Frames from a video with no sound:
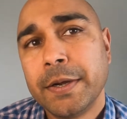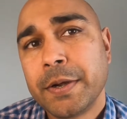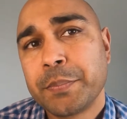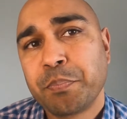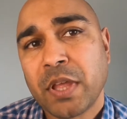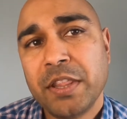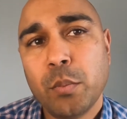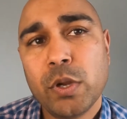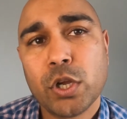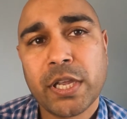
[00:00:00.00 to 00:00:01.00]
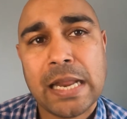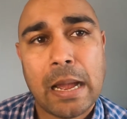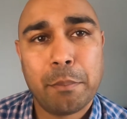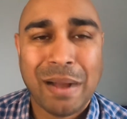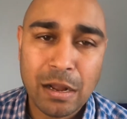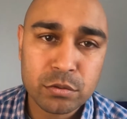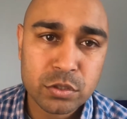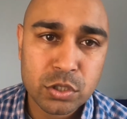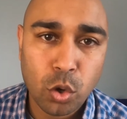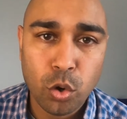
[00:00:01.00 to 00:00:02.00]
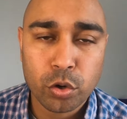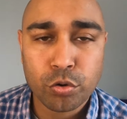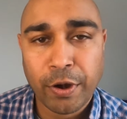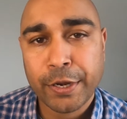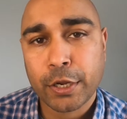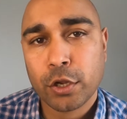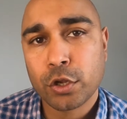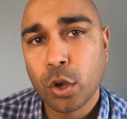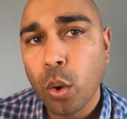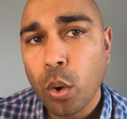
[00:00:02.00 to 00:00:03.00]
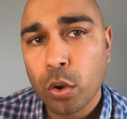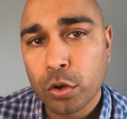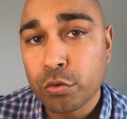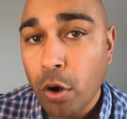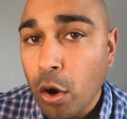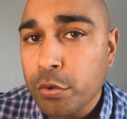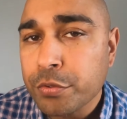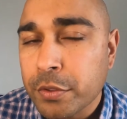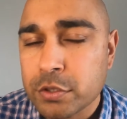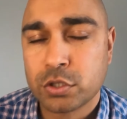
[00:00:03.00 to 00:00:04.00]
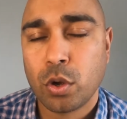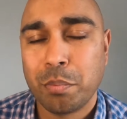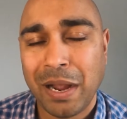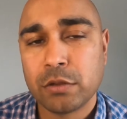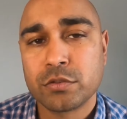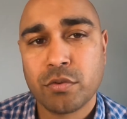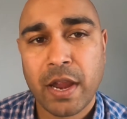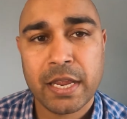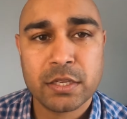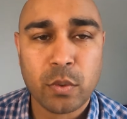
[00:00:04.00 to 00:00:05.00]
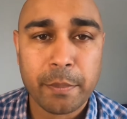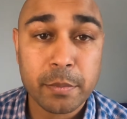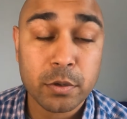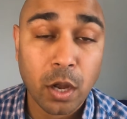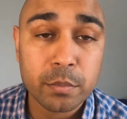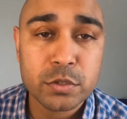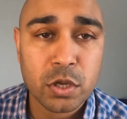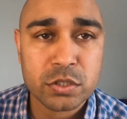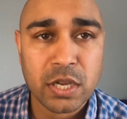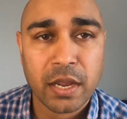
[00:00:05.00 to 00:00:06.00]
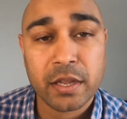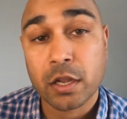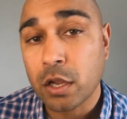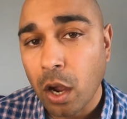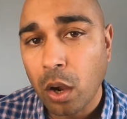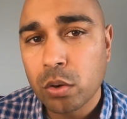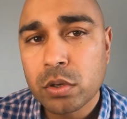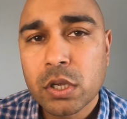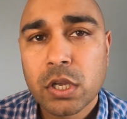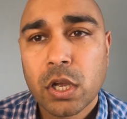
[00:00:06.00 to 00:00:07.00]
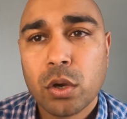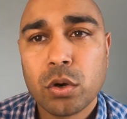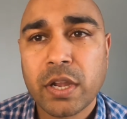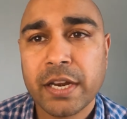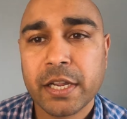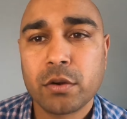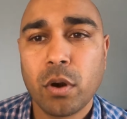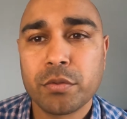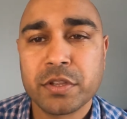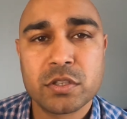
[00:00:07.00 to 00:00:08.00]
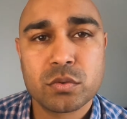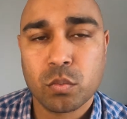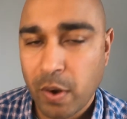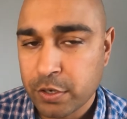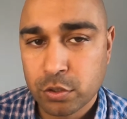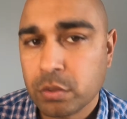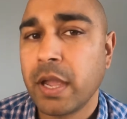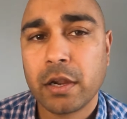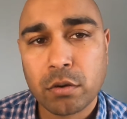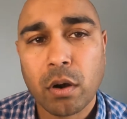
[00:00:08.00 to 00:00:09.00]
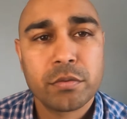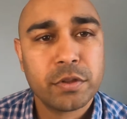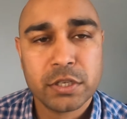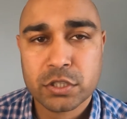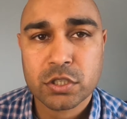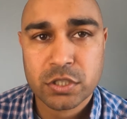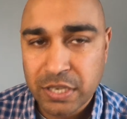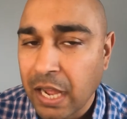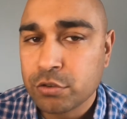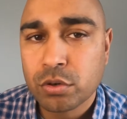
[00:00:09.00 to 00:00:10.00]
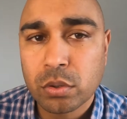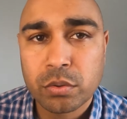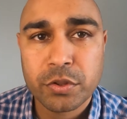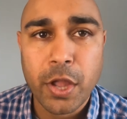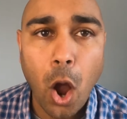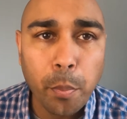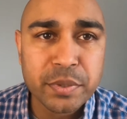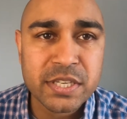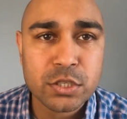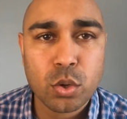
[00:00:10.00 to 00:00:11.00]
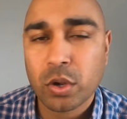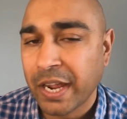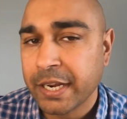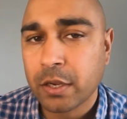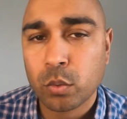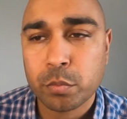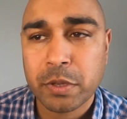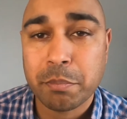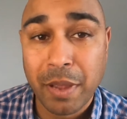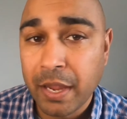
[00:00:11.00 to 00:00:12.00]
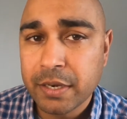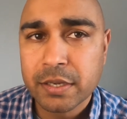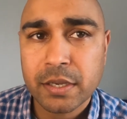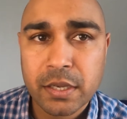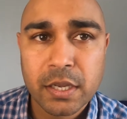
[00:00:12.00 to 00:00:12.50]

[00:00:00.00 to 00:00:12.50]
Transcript: And then we're looking at bounce or organic growth. So bounce rate is when people come to your site and go. Organic growth is when you get growth. It's just natural. The opposite to organic would be paid.